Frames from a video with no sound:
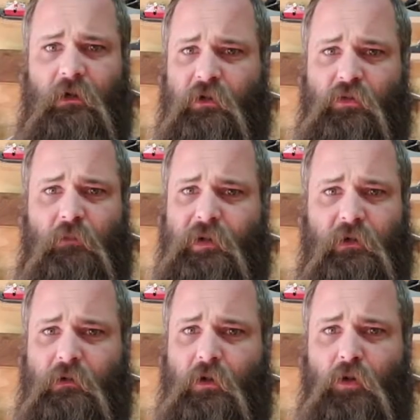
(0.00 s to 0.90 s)
to do a
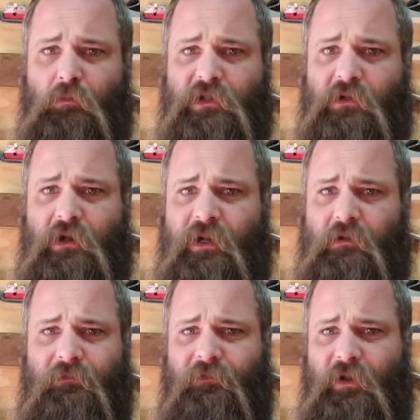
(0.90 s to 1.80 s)
beard comb so I
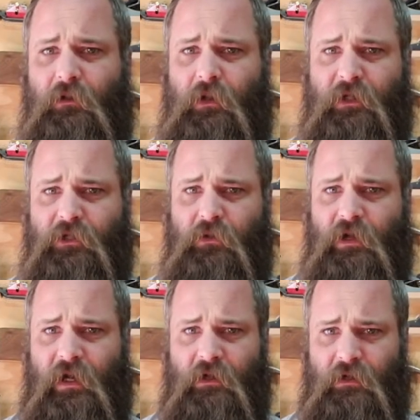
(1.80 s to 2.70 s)
didn't feel like
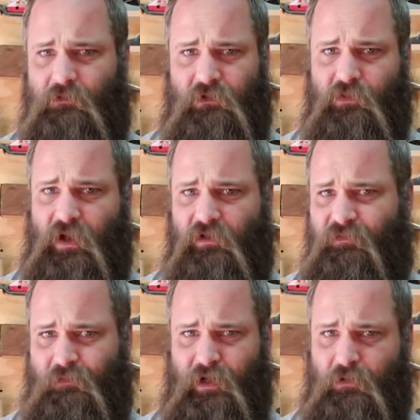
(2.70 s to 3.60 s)
showing how to do
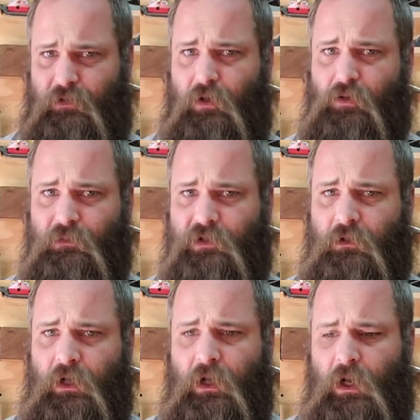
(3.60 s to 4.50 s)
12 beard combs.
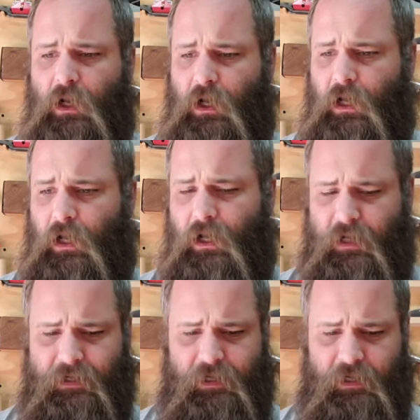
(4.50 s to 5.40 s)
Uh, I
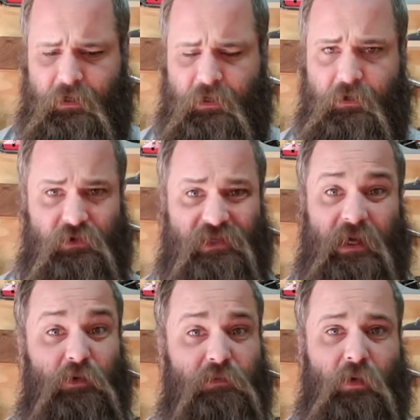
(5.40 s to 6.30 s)
did another
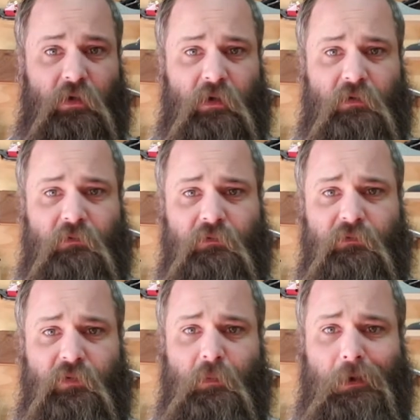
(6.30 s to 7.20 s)
sandwich board
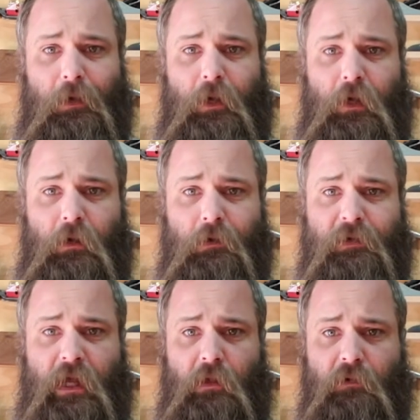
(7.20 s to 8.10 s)
for my art
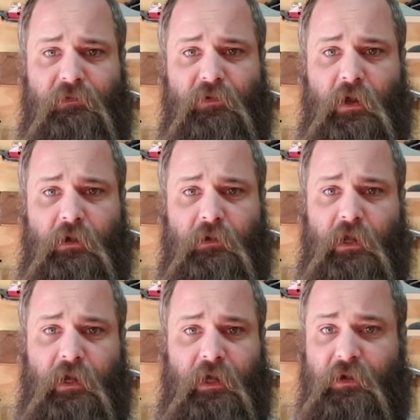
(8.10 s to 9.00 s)
gallery friend
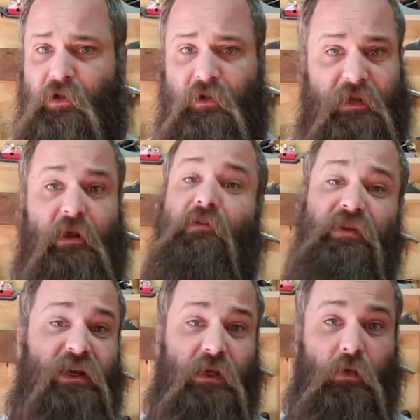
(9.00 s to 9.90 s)
and I had already done a
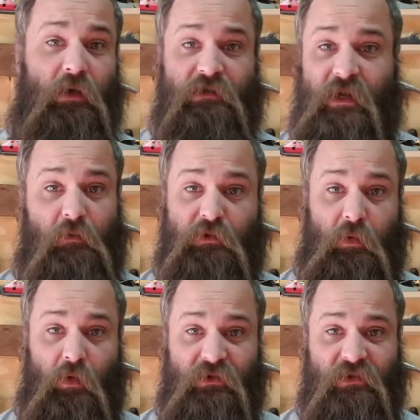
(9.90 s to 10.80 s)
video on sandwich
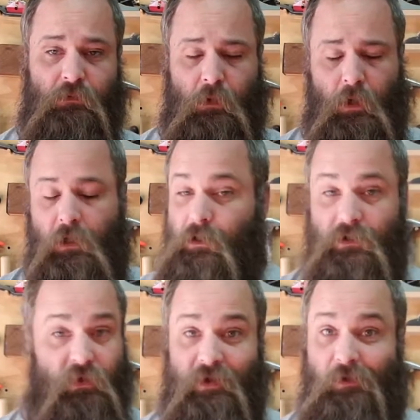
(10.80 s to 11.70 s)
boards
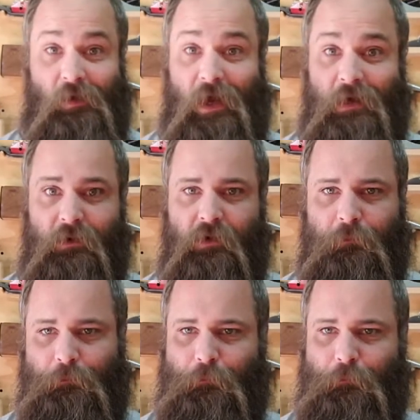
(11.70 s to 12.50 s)
so I didn't do that either.